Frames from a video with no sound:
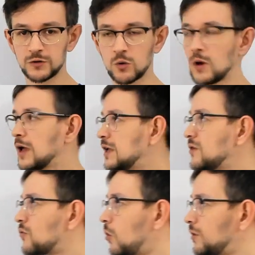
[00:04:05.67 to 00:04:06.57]
So
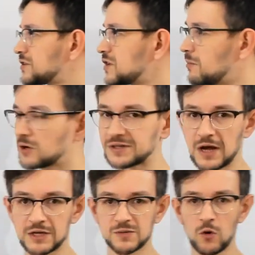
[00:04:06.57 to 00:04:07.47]
if all these numbers are
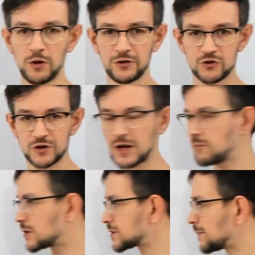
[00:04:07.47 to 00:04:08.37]
small integer
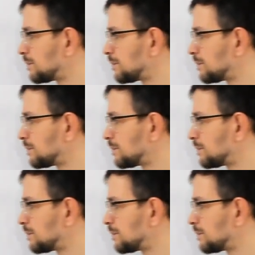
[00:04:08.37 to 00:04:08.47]
numbers,